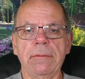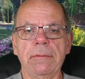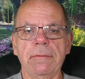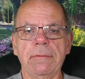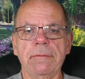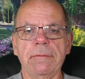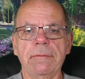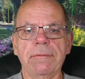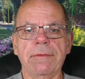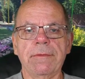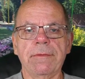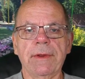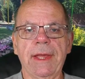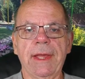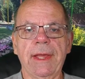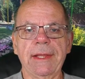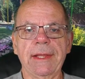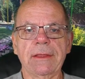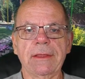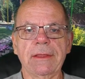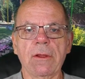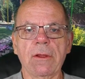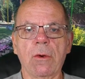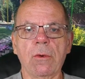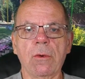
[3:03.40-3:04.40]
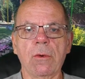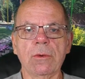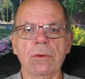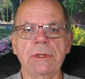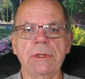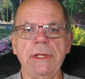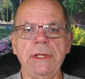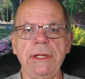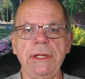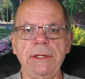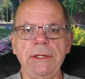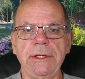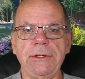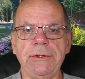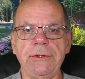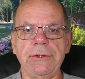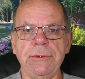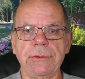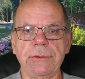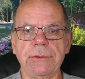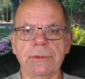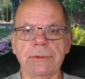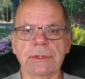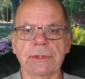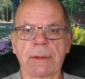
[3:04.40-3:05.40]
forget the whole teach
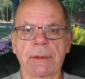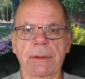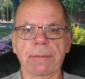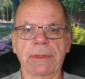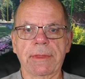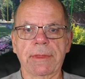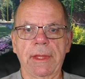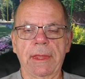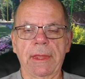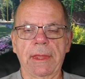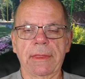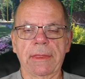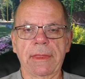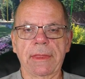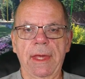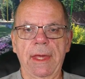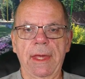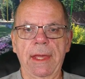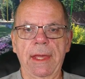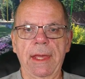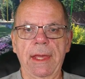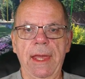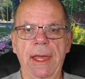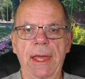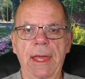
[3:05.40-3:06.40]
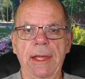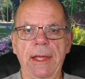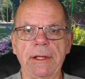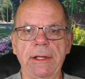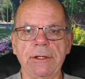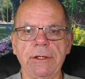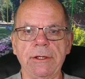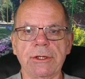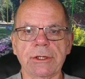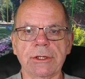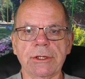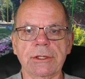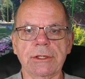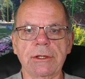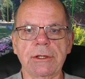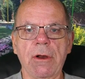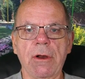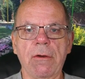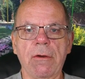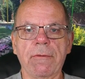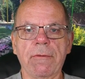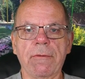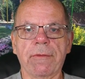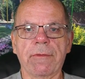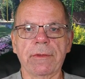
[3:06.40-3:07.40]
you something thing and just
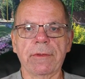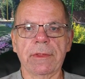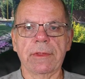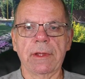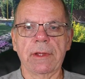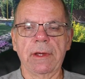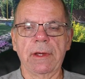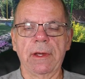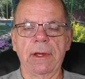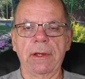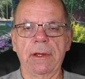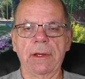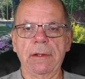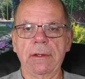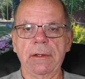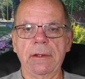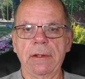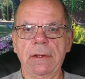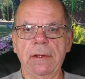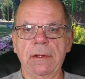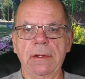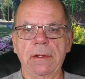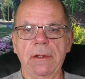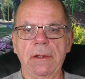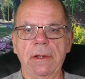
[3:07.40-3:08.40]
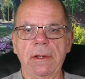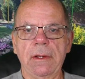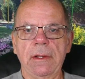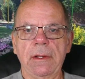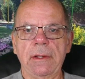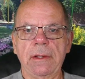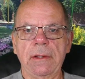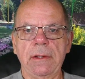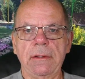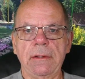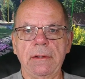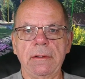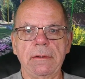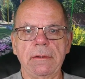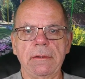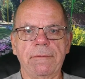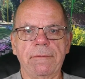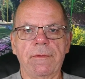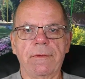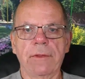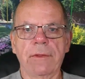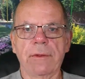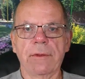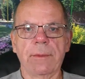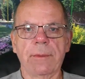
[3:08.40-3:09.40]
go for the
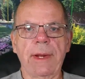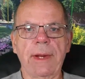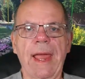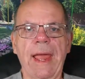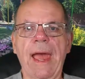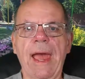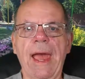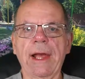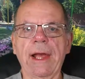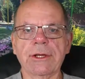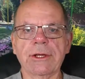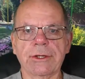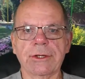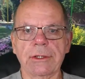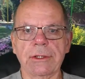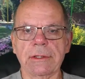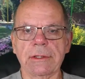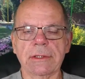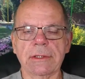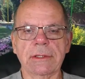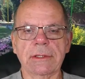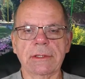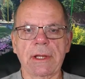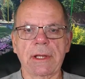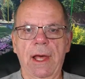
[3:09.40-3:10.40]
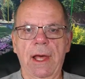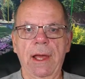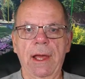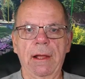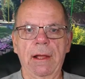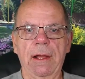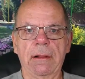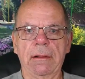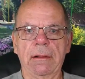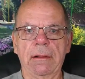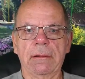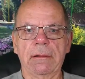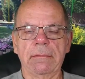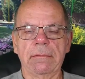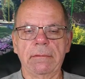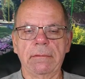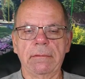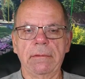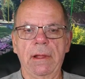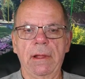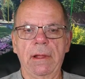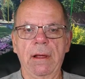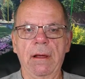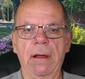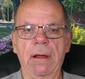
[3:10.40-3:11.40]
reaction style
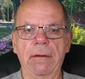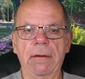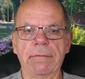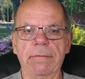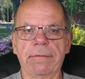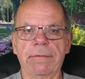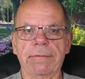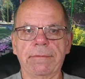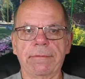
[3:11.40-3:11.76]
of